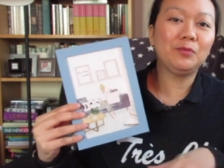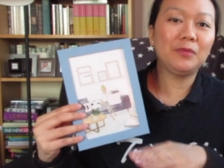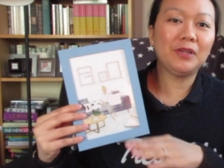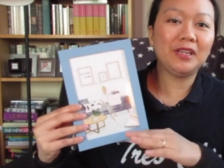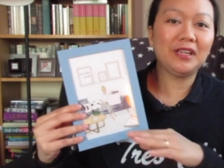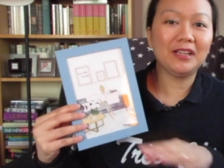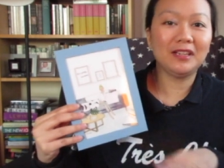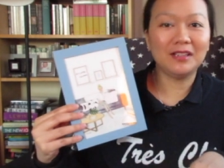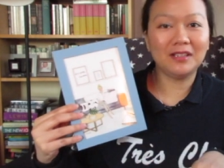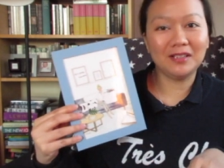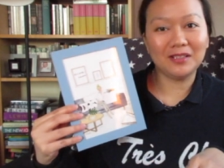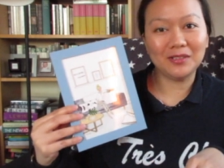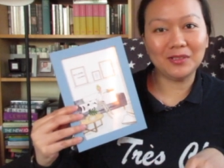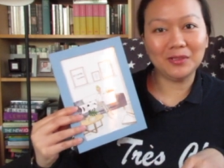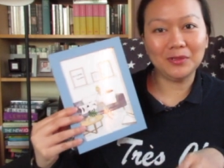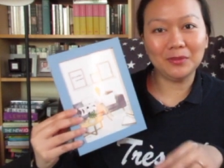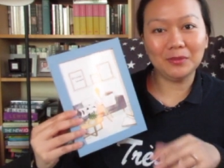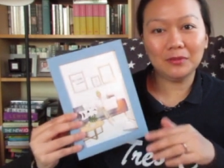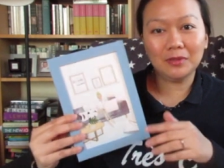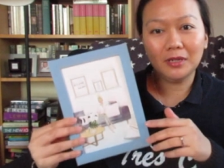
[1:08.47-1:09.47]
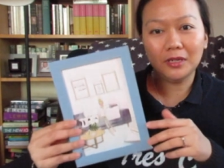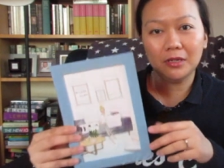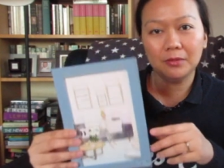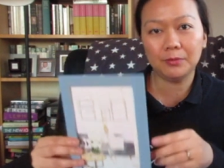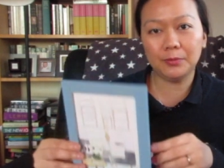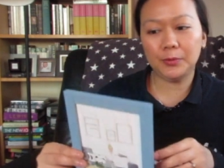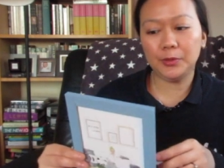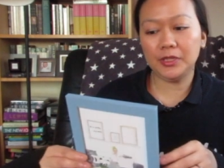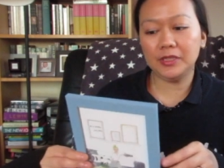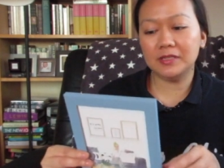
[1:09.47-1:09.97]
my Kanako
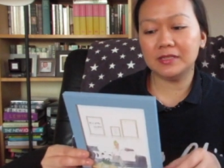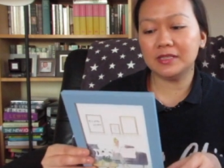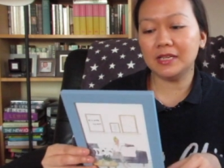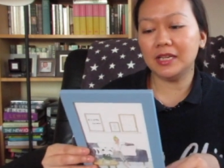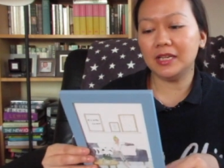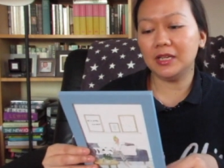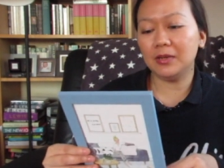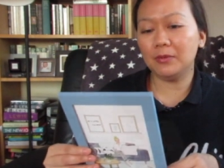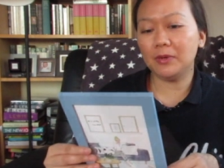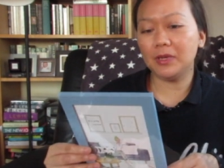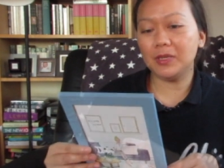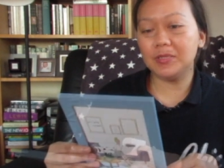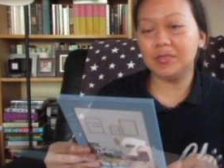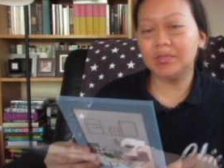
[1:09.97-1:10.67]
prints anyway.